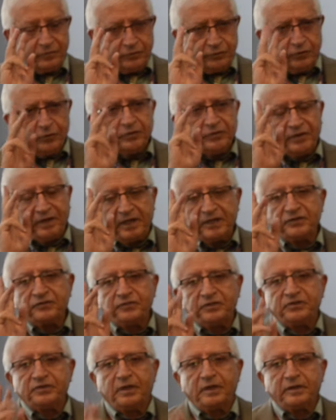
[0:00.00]
2 things
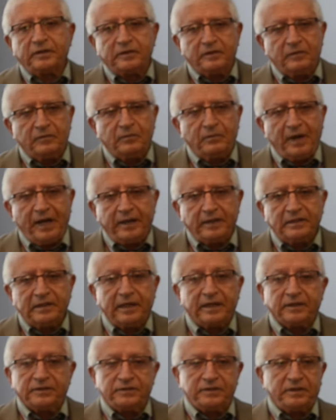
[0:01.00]
which are my
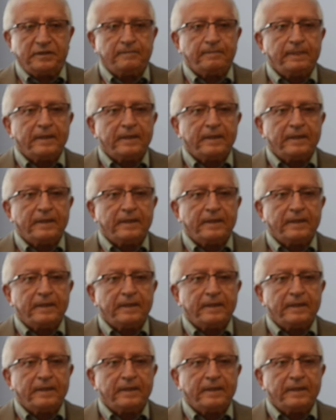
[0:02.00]
legacy.